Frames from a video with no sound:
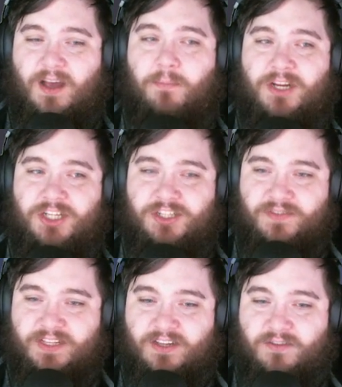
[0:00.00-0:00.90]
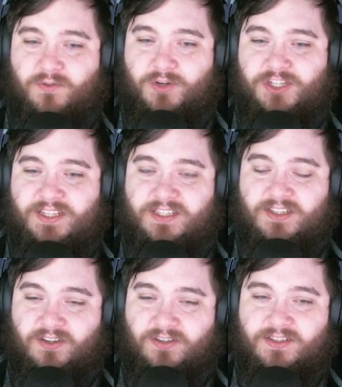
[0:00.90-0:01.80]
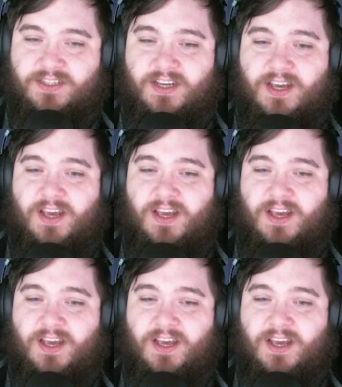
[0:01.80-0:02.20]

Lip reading: a bunch of these unfortunate skulls,